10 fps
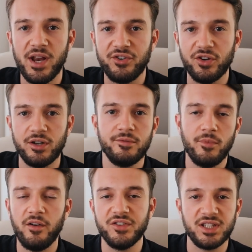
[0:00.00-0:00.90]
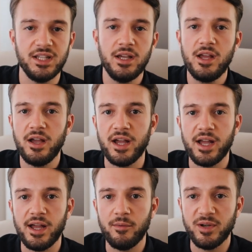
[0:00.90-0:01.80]
metric, obviously,
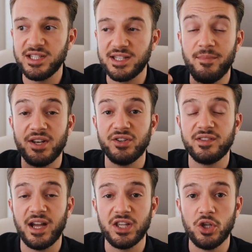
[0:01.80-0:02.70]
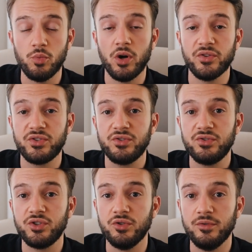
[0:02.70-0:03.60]
which is the metric that you want
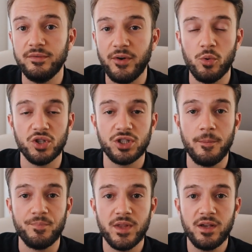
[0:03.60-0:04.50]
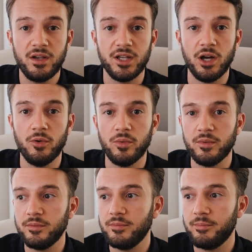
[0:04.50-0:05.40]
to focus on. You know,
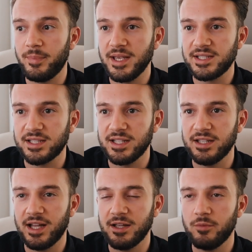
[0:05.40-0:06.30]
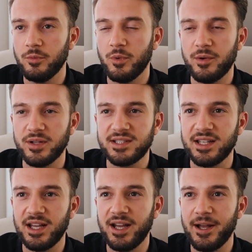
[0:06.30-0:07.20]
basically, like, what's
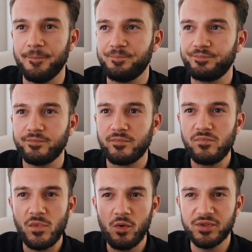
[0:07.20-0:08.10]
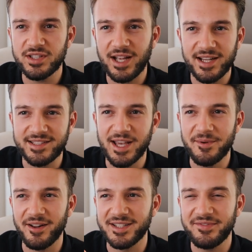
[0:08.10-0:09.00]
the, there's like a
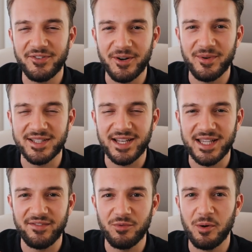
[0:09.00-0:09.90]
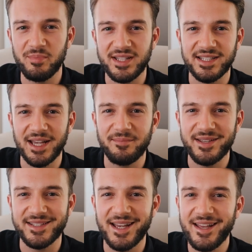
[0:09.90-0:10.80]
terminology for it, was it like, if you want pizza, get
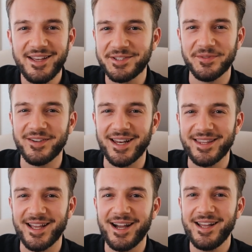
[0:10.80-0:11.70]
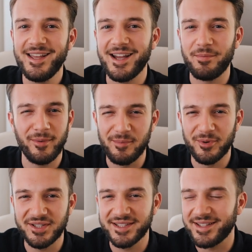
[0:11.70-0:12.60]
pizza, something like that? I probably
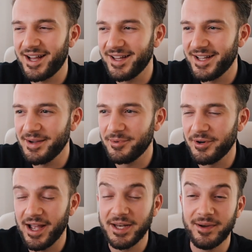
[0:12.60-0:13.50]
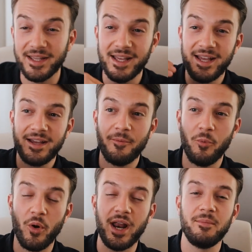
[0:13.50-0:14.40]
butchered that, but anyway,
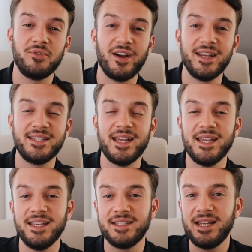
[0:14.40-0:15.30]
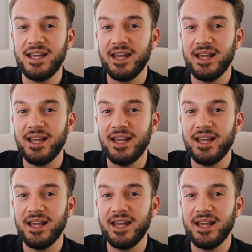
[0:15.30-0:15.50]
what I'm trying to say is